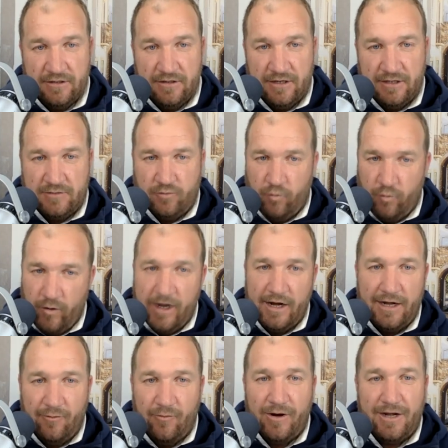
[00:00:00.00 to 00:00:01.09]
it's
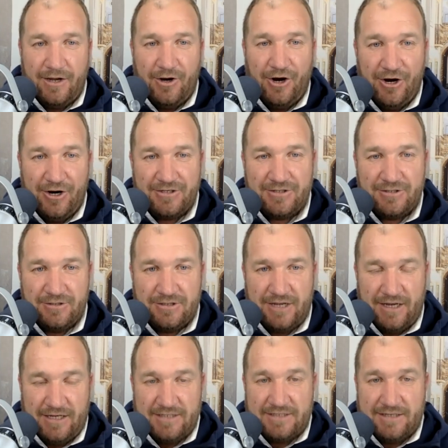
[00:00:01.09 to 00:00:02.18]
really really hard to
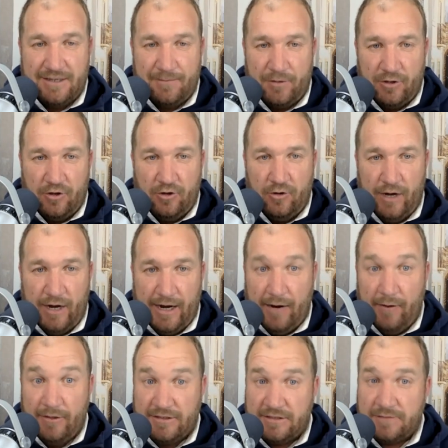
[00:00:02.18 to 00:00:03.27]
take a step and go how
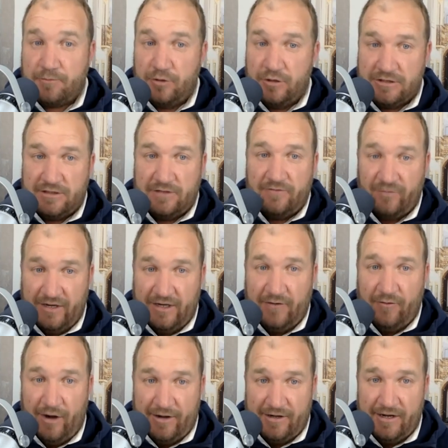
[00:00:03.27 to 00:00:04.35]
is this person feeling
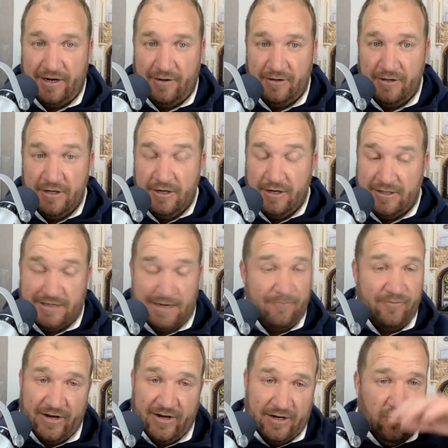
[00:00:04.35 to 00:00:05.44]
right now because i'm
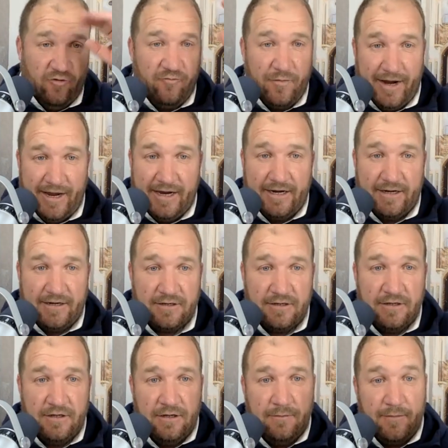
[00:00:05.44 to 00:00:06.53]
fucking off my head
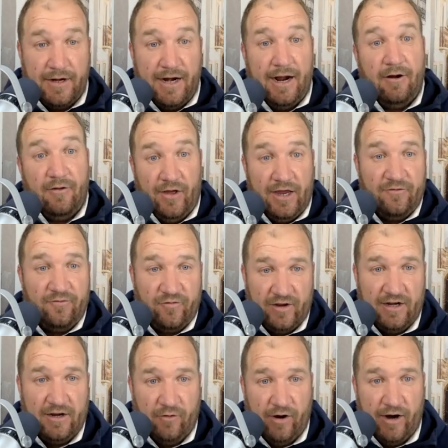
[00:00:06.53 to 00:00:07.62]
but how are they
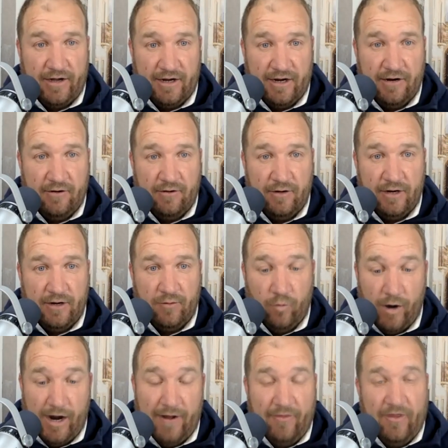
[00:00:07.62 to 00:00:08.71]
feeling right now and
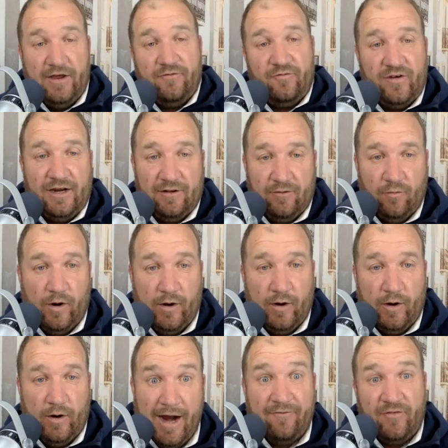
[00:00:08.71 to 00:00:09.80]
why are they feeling and
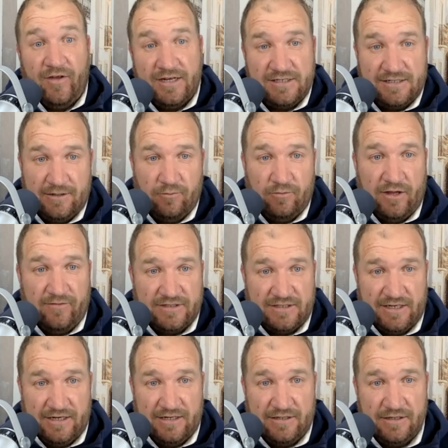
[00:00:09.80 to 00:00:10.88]
why have they said what they've
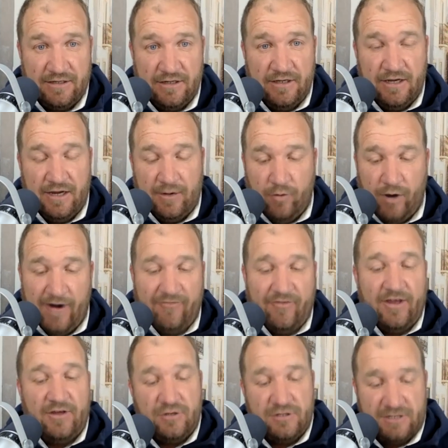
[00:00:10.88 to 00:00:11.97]
said and why have
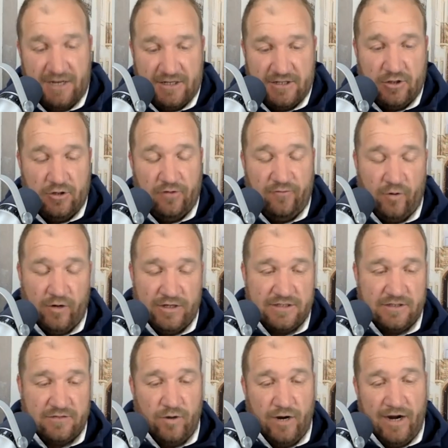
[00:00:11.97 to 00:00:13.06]
they used that tone of voice
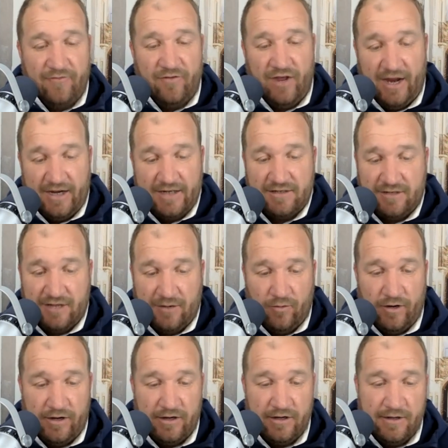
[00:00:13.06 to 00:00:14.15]
and why have they acted that way